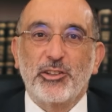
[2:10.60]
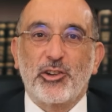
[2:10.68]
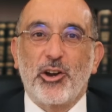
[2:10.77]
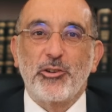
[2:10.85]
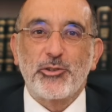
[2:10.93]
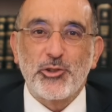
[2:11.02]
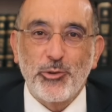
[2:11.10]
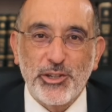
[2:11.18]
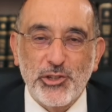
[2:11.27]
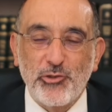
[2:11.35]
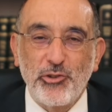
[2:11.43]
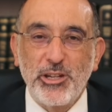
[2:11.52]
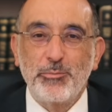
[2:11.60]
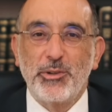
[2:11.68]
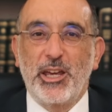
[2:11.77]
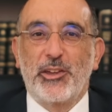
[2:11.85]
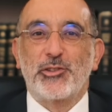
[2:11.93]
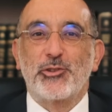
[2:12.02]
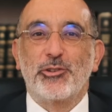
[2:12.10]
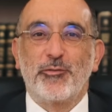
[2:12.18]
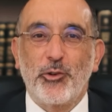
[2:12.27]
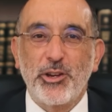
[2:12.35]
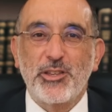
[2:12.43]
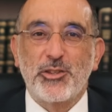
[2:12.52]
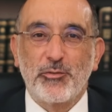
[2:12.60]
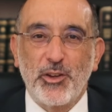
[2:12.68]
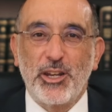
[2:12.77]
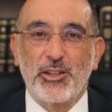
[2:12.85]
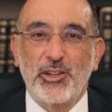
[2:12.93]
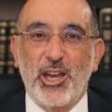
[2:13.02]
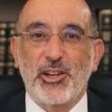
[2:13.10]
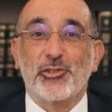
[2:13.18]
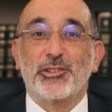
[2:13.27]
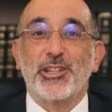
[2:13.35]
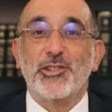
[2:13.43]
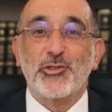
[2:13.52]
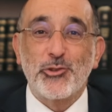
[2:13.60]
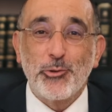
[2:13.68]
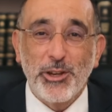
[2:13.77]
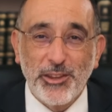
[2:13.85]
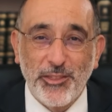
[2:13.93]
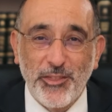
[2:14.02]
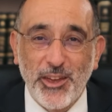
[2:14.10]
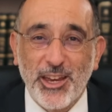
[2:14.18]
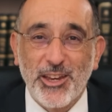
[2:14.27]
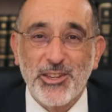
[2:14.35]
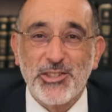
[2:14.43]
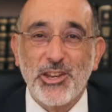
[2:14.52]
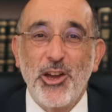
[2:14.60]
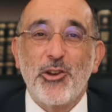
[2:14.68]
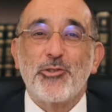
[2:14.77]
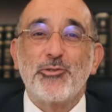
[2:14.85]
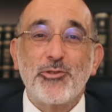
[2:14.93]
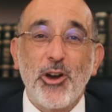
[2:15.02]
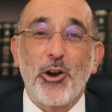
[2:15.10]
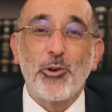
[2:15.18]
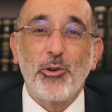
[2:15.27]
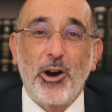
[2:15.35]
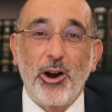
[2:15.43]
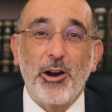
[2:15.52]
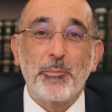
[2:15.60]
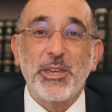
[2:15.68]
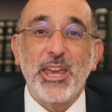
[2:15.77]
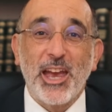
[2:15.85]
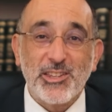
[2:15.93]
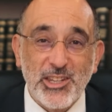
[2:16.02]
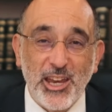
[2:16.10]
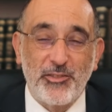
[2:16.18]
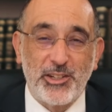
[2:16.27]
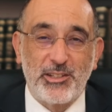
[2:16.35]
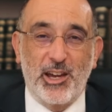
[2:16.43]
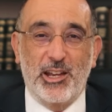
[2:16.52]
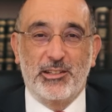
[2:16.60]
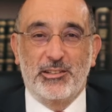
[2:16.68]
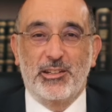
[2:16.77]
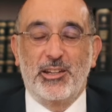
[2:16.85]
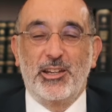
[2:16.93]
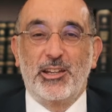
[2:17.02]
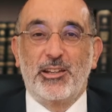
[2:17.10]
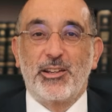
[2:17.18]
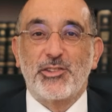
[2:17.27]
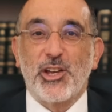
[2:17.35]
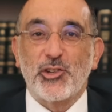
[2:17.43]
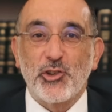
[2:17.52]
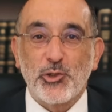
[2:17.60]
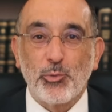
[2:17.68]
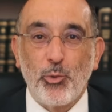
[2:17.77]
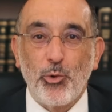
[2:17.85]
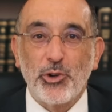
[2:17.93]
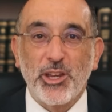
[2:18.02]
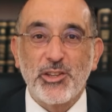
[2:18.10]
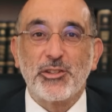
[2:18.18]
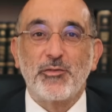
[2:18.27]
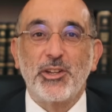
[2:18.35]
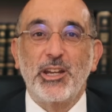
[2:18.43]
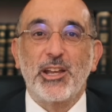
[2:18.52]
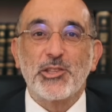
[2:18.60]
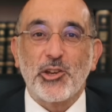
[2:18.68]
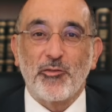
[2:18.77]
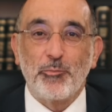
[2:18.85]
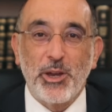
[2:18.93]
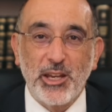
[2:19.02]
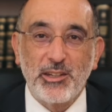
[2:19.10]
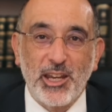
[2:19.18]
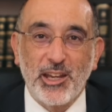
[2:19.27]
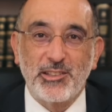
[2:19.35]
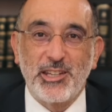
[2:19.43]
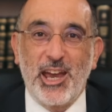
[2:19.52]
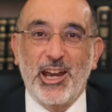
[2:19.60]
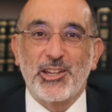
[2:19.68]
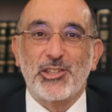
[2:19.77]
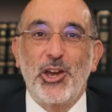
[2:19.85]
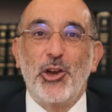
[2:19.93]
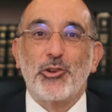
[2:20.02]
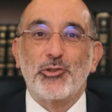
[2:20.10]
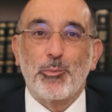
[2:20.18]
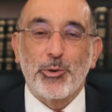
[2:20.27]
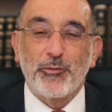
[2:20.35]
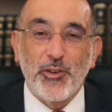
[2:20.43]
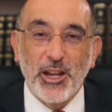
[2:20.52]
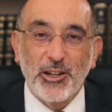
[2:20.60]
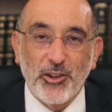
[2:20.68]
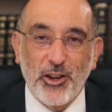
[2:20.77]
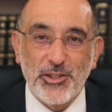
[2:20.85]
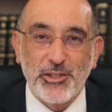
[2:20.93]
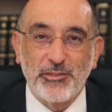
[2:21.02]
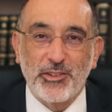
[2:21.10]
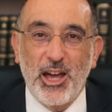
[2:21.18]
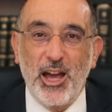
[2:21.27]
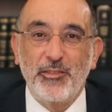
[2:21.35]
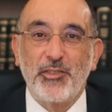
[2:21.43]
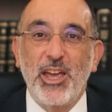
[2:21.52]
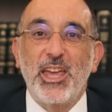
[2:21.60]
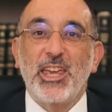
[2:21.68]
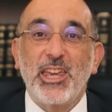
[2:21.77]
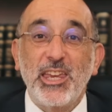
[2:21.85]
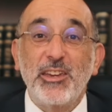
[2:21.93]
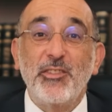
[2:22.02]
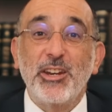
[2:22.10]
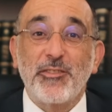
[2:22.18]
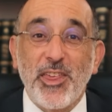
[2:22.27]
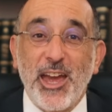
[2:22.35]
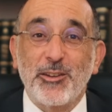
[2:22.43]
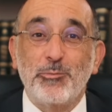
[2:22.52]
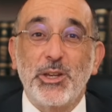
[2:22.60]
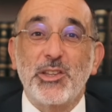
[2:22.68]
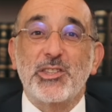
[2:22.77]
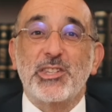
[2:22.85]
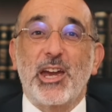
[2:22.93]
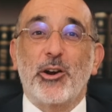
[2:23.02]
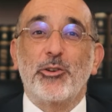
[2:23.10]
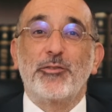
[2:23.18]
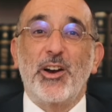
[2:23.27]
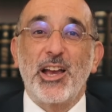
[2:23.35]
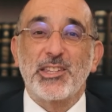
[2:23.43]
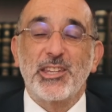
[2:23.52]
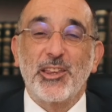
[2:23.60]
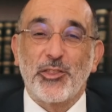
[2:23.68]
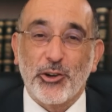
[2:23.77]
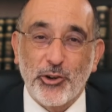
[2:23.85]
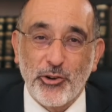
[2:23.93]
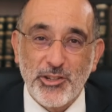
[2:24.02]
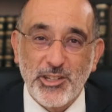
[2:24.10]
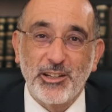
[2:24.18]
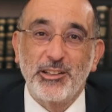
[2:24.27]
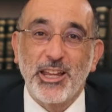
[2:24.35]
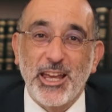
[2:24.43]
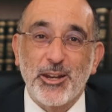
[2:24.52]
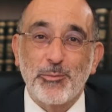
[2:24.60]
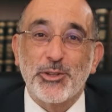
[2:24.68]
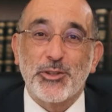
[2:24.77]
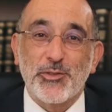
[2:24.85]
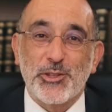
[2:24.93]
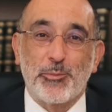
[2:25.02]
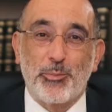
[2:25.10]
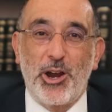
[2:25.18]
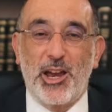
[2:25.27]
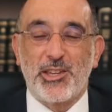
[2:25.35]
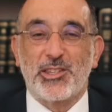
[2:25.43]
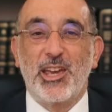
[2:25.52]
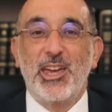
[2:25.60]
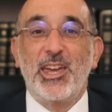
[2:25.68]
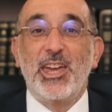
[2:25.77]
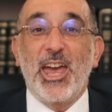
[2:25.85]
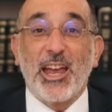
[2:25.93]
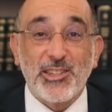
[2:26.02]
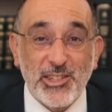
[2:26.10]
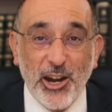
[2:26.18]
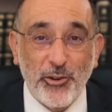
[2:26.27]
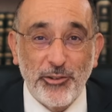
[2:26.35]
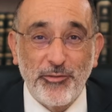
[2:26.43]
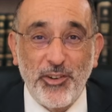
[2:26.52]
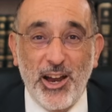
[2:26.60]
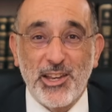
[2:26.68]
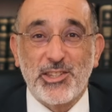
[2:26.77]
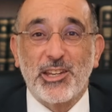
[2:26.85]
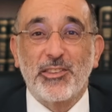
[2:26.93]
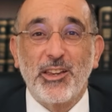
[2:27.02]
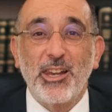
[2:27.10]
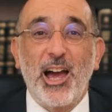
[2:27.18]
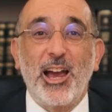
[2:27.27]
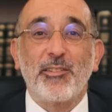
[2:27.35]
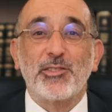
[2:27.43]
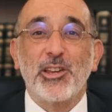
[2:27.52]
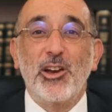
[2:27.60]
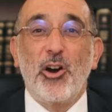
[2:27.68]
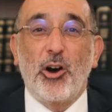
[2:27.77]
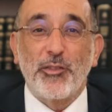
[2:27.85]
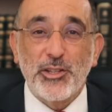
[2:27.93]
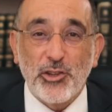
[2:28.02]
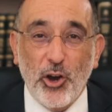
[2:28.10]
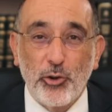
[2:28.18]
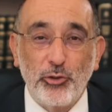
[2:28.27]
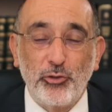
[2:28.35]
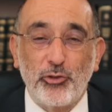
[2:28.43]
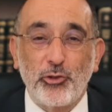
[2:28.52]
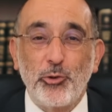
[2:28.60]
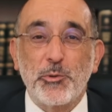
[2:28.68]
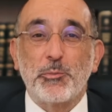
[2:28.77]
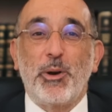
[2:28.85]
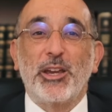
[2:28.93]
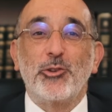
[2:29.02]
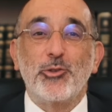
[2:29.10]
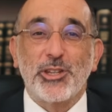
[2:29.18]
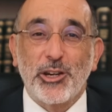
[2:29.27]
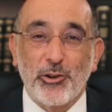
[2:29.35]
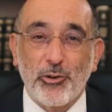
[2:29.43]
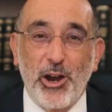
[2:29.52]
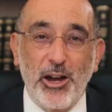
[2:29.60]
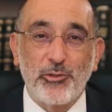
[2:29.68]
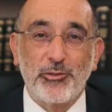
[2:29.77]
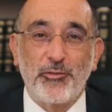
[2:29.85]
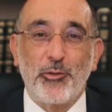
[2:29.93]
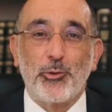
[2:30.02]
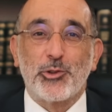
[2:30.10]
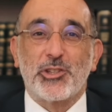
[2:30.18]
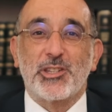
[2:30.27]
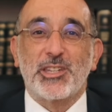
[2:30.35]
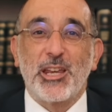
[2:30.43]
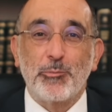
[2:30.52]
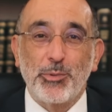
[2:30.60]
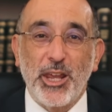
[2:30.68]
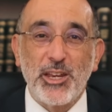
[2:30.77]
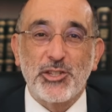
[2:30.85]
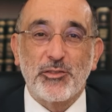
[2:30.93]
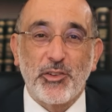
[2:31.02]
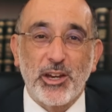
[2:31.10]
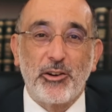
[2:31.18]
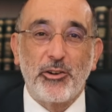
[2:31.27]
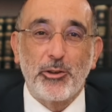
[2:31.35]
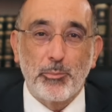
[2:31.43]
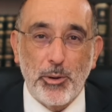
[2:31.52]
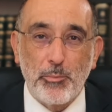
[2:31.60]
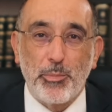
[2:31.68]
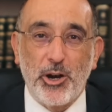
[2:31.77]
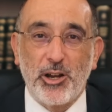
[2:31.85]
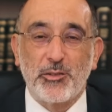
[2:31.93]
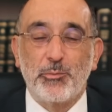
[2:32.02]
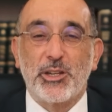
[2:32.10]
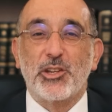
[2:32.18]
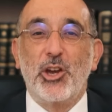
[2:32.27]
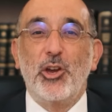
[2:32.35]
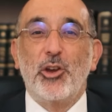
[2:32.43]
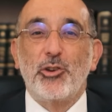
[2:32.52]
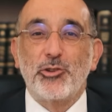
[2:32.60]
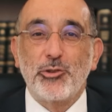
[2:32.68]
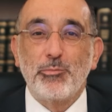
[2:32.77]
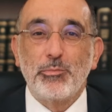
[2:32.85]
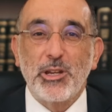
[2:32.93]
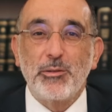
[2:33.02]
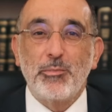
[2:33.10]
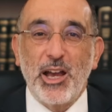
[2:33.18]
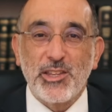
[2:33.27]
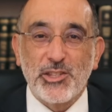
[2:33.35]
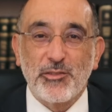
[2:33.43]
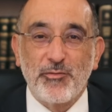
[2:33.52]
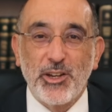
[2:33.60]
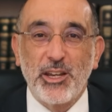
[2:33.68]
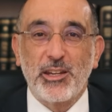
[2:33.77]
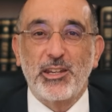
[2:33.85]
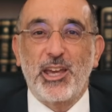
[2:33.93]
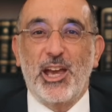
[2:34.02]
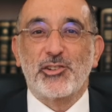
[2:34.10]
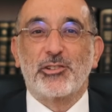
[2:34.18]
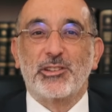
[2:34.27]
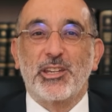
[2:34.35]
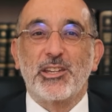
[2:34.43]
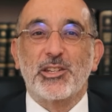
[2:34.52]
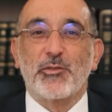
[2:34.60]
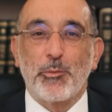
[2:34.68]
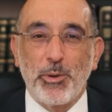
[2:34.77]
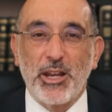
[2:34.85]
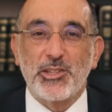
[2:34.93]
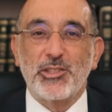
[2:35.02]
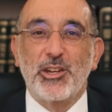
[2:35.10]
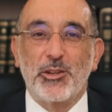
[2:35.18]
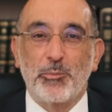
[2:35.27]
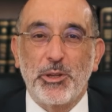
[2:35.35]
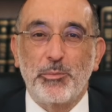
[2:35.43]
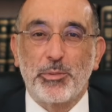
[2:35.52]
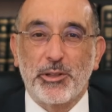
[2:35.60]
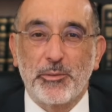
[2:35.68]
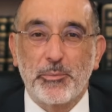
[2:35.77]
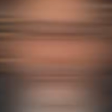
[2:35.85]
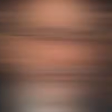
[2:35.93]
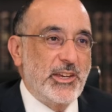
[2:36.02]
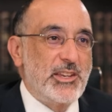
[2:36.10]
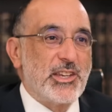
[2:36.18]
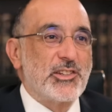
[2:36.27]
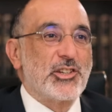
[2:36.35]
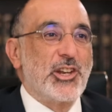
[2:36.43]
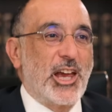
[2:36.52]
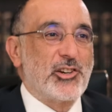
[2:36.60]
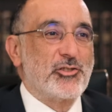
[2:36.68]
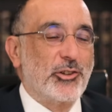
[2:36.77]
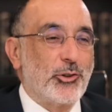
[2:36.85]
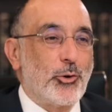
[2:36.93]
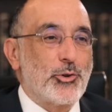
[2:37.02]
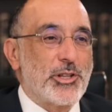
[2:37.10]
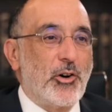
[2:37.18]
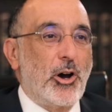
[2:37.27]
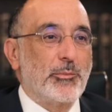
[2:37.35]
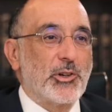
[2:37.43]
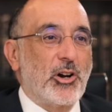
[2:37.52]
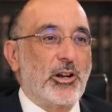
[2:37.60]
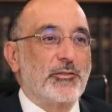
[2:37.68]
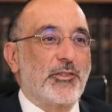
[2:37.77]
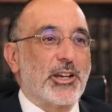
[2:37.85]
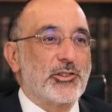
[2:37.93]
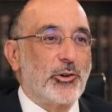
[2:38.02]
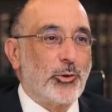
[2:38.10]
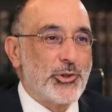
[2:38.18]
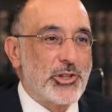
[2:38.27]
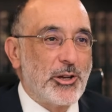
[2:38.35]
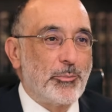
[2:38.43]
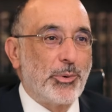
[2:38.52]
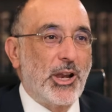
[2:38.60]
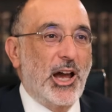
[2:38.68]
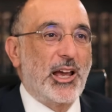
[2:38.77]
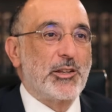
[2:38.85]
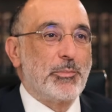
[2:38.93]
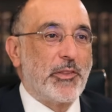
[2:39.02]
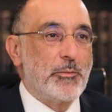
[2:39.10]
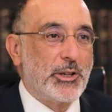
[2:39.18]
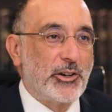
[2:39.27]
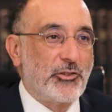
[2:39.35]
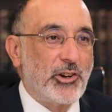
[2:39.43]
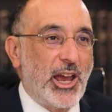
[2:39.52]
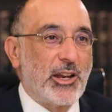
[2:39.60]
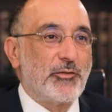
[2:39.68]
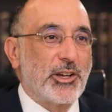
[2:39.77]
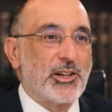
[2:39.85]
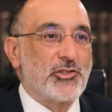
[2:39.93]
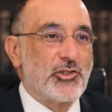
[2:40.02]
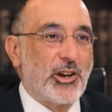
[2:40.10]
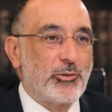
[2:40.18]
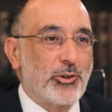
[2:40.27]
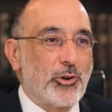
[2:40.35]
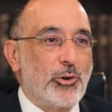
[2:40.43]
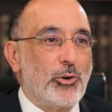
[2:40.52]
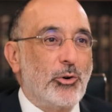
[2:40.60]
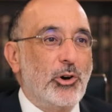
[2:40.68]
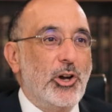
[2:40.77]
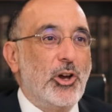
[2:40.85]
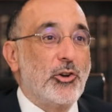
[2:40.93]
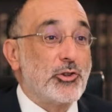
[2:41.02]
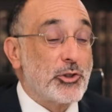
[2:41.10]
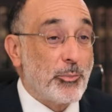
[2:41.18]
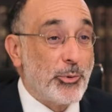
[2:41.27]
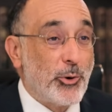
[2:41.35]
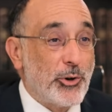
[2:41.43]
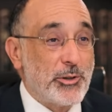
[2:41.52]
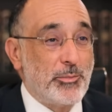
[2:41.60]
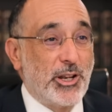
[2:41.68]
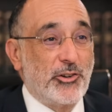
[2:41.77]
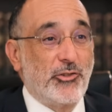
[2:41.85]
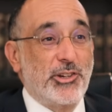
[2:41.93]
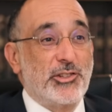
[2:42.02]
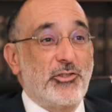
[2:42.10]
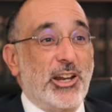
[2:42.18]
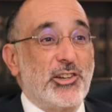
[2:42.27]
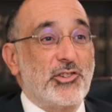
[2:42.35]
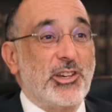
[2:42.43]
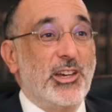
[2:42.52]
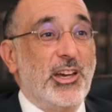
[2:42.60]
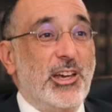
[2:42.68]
goes to extreme lengths to avoid civilian casualties, doing things no army has ever done, such as warning civilians of pending attacks to prevent loss of life, even if that means sacrificing the critical element of surprise and sacrificing the lives of its own troops by using ground forces in place of aerial bombardment to minimize civilian casualties of the Palestinian people. These international laws of armed conflict are also applied by the Military Advocate General Corps to the broader military strategy.